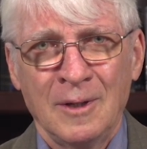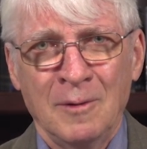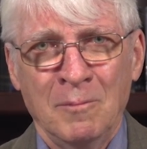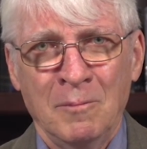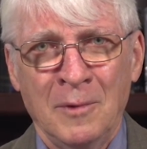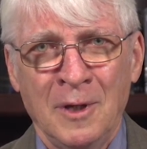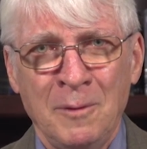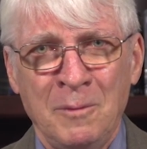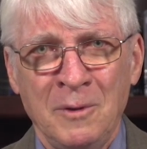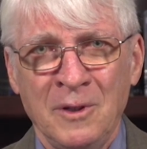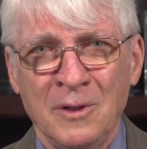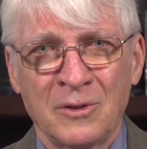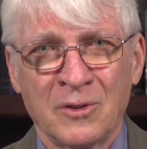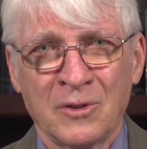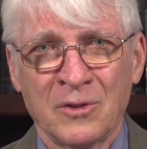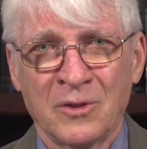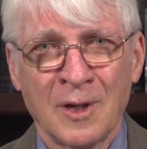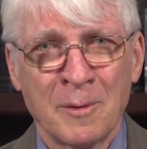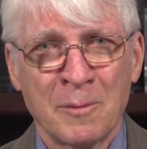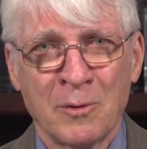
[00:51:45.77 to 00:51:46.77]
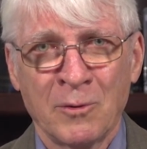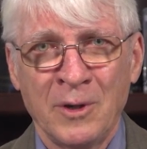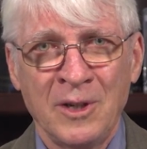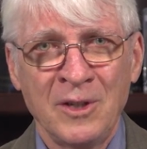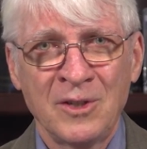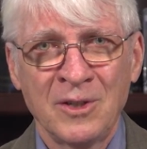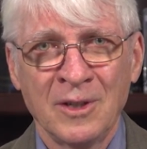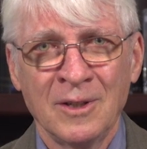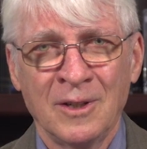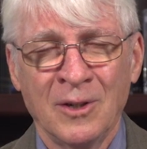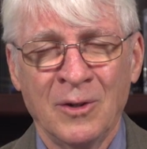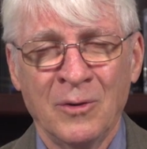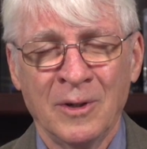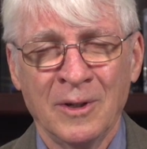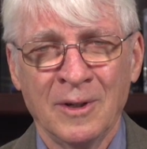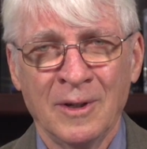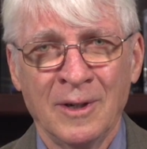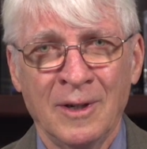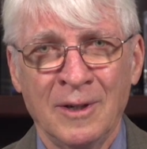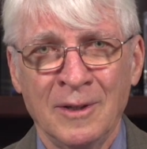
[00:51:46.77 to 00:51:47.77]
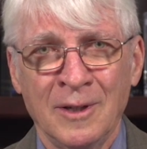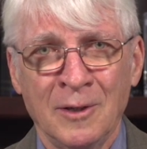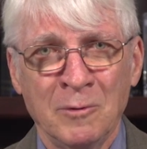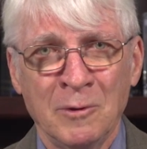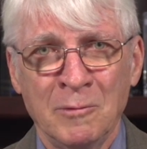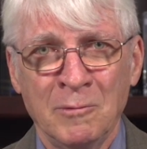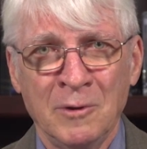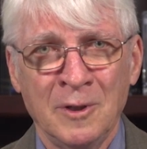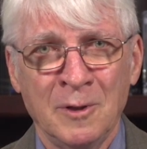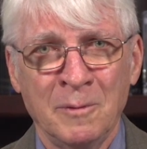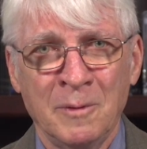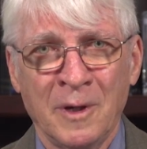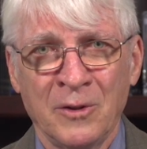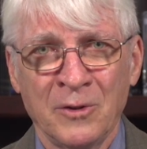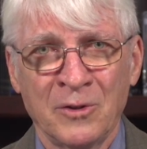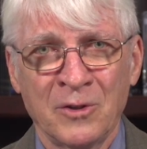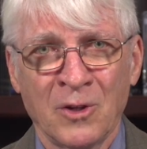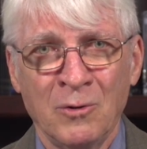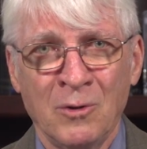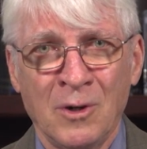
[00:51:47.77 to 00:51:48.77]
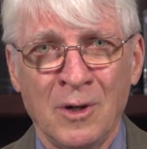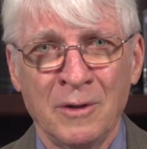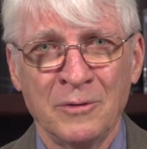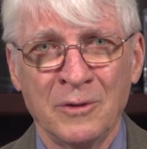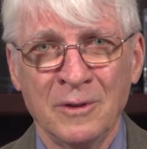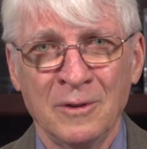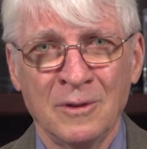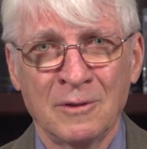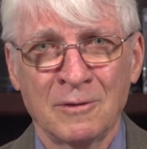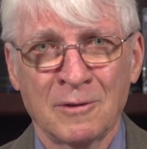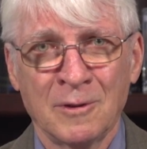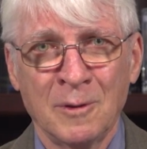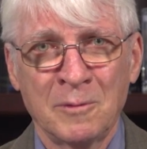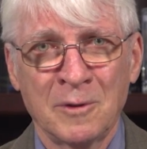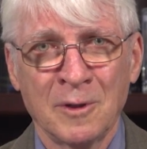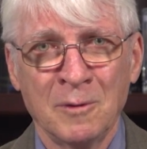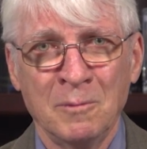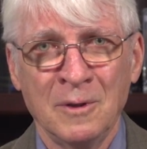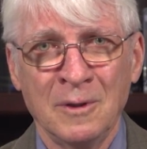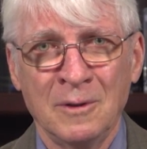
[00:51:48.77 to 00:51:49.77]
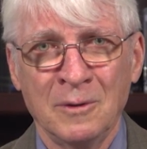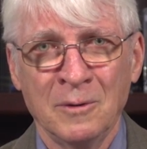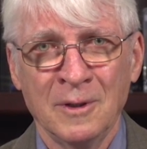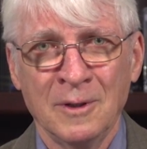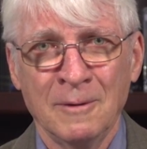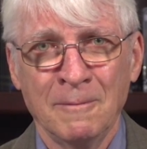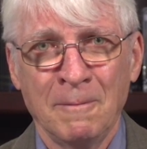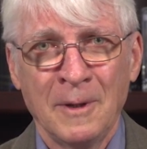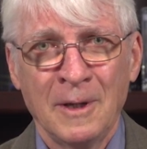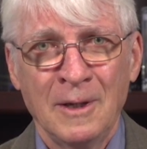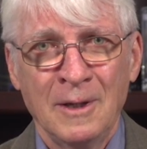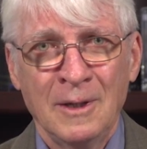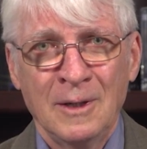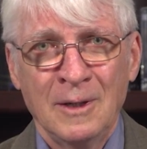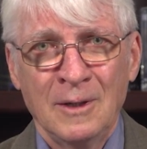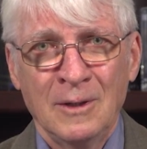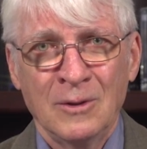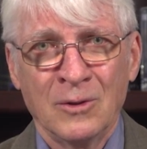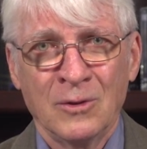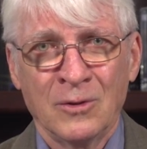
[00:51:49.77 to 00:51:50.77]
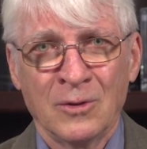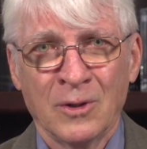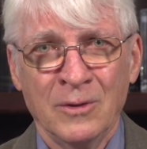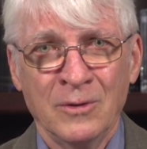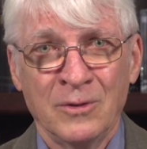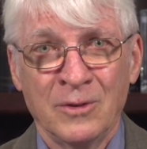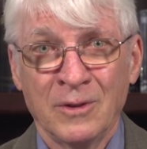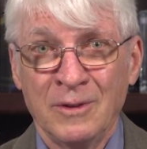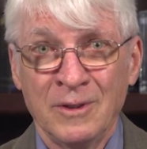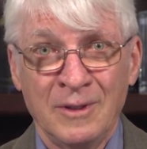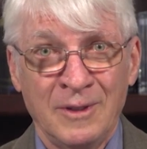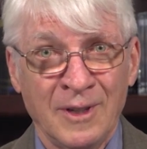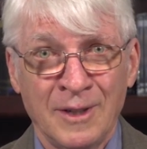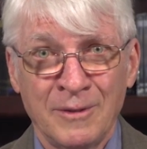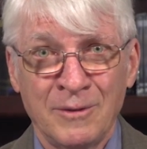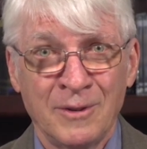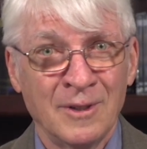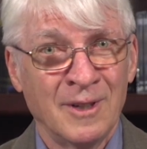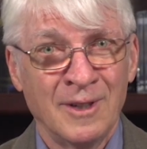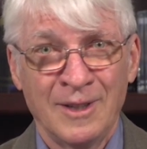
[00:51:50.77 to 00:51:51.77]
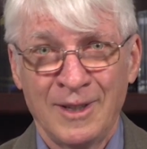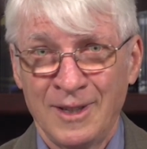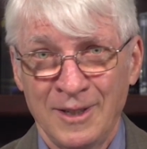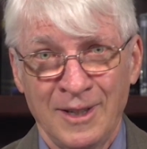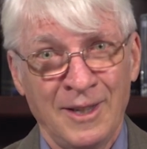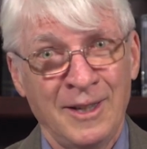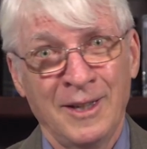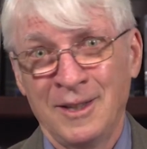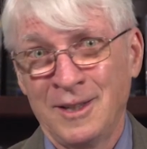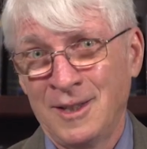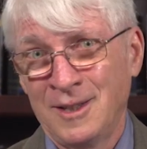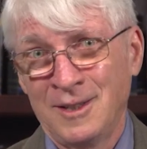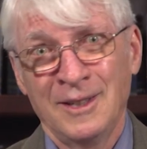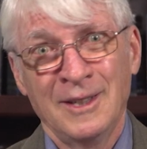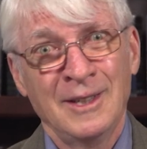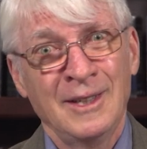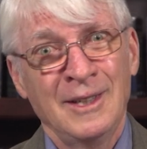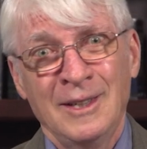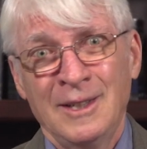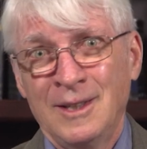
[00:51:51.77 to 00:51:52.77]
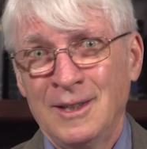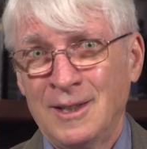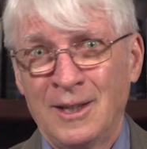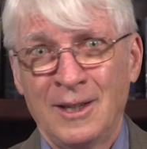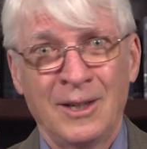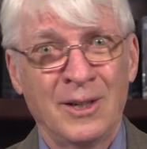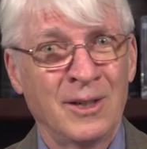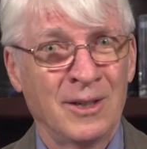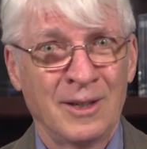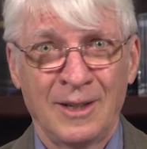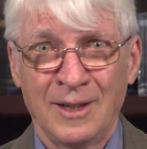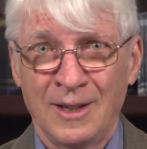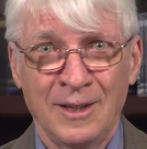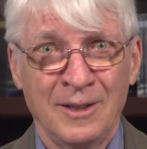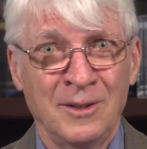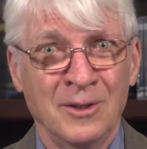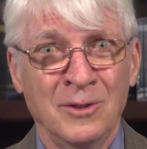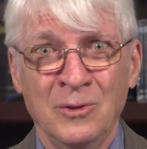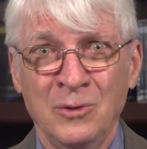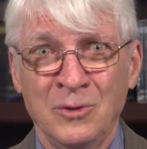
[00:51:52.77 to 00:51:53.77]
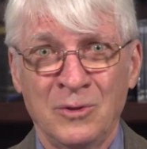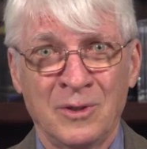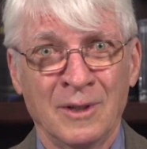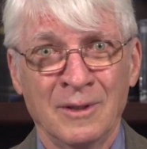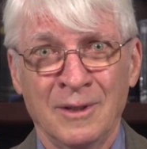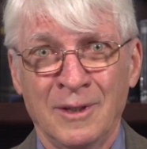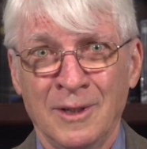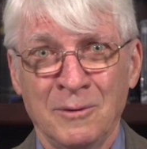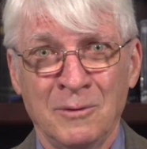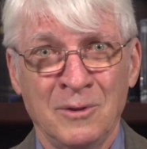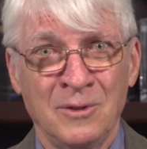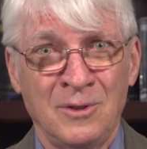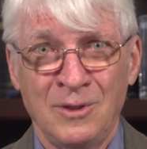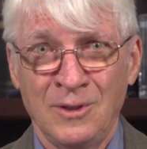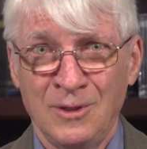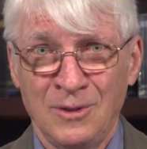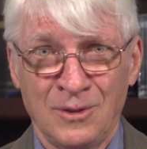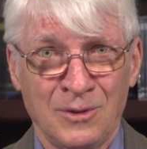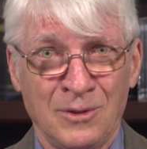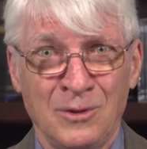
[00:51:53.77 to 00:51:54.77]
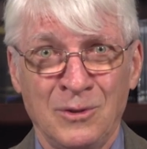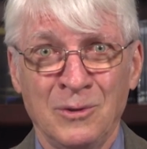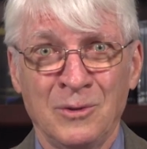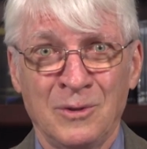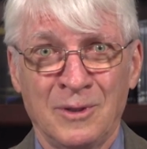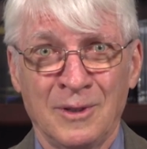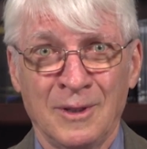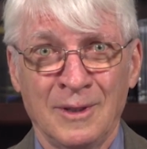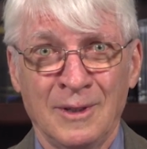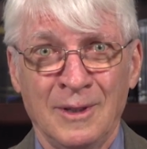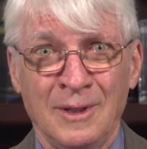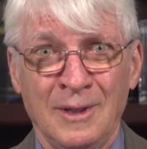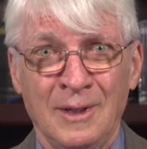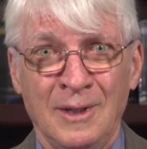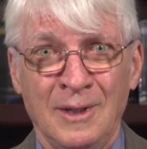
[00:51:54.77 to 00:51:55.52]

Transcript: Maybe it's a separation going on that we read about so often in the scripture between the sons of the devil. Hey, I didn't use that language. Jesus used it.